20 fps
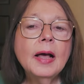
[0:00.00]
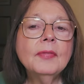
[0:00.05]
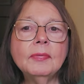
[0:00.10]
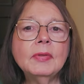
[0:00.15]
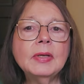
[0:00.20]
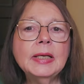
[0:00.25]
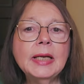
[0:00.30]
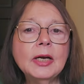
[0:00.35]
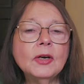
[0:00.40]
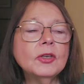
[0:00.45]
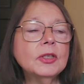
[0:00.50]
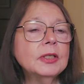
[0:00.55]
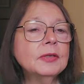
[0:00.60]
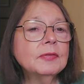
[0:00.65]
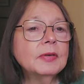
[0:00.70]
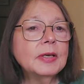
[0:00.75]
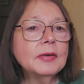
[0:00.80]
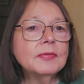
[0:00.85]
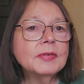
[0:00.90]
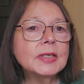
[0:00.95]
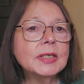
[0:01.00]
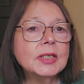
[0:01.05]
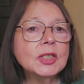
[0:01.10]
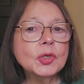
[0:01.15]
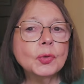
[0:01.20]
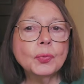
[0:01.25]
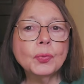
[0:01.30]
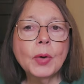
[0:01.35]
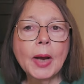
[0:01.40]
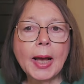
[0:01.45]
The narrative gives us
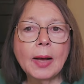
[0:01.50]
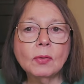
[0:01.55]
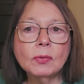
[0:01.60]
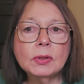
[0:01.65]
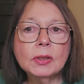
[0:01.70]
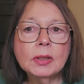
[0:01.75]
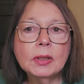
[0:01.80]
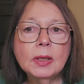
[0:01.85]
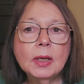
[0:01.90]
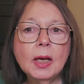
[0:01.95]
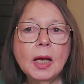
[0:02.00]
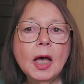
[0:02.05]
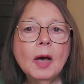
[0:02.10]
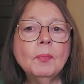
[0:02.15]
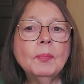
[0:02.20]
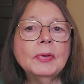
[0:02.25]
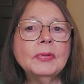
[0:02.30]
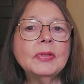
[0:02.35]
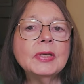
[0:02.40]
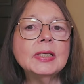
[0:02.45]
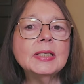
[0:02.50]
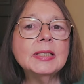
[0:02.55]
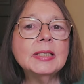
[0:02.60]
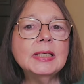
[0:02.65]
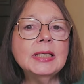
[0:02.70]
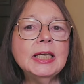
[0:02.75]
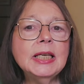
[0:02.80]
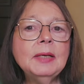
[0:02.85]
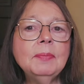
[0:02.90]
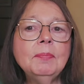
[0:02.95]
a route, but the
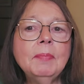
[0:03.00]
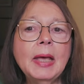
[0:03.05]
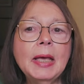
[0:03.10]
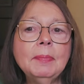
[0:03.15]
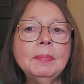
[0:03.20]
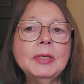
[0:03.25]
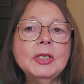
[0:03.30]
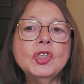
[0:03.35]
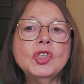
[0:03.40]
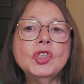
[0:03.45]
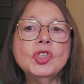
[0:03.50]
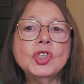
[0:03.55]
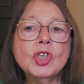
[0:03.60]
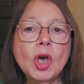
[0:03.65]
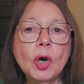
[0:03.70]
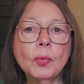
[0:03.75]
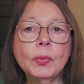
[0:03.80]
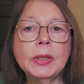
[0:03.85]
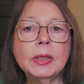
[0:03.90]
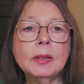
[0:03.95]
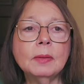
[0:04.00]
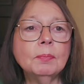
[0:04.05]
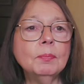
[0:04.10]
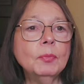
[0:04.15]
scene may be showing